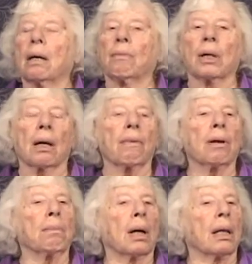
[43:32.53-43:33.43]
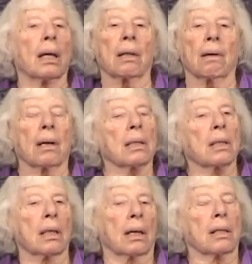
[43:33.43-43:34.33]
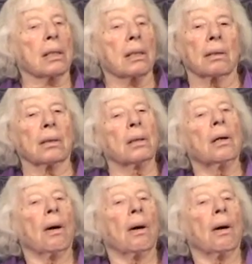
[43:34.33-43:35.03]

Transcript: And when I wrote my letter, I said, I still